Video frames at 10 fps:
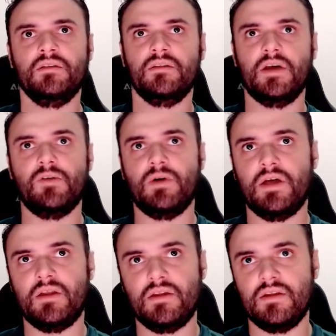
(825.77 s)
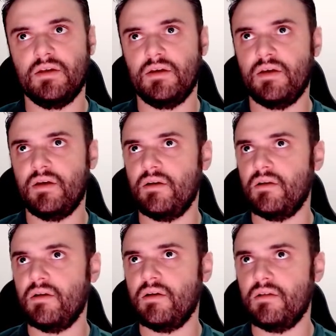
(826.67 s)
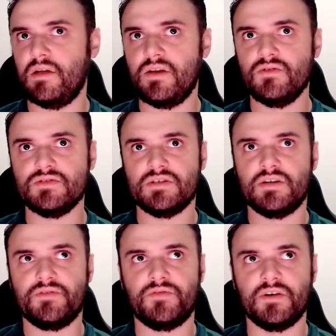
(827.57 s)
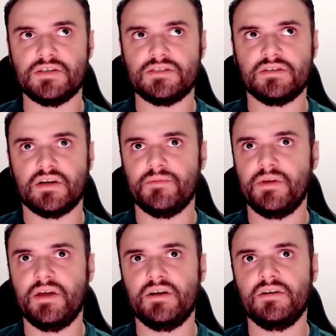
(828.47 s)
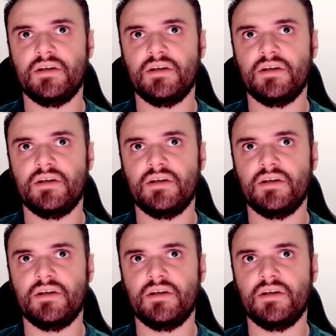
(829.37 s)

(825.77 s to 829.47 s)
Then when the user first come here,